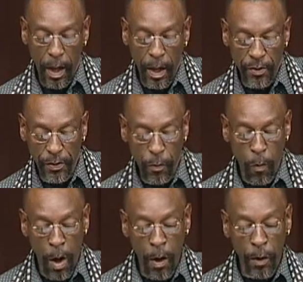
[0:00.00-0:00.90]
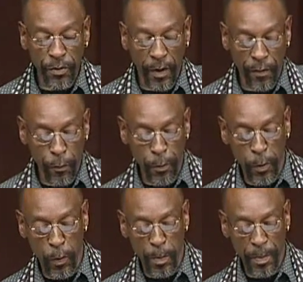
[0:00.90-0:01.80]
unto the walls of a
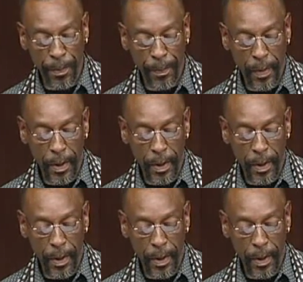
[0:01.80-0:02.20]
room